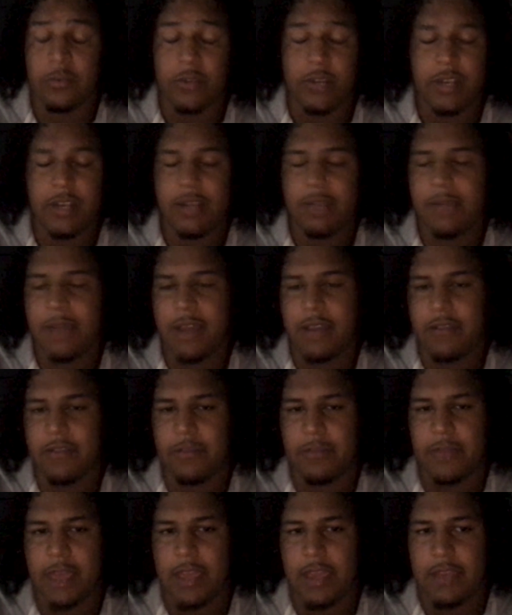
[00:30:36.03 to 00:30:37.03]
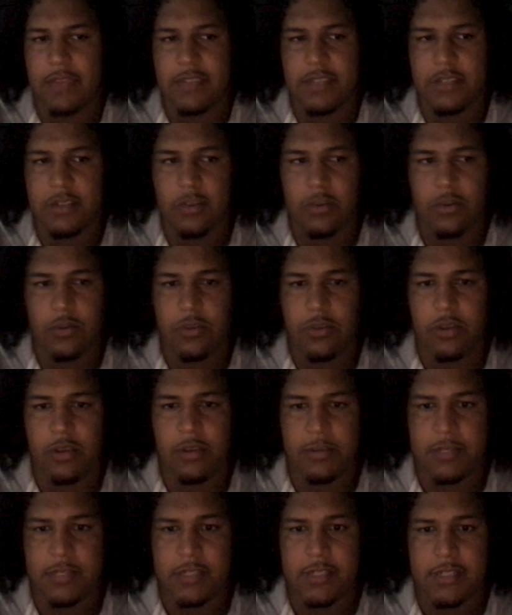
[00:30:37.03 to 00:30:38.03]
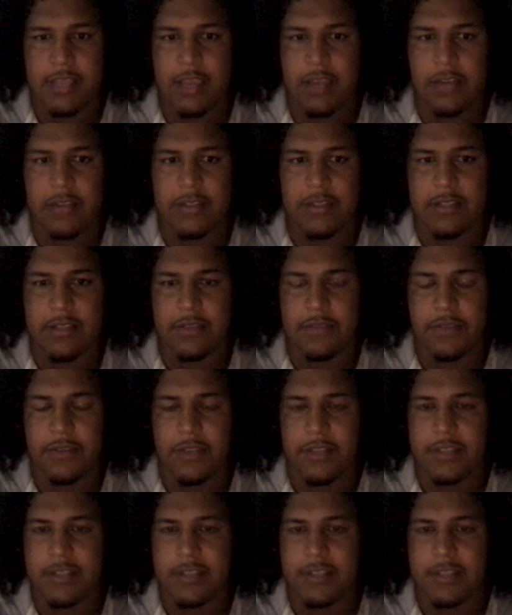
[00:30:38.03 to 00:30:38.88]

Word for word: When anybody from the AFC North comes to town, it's different.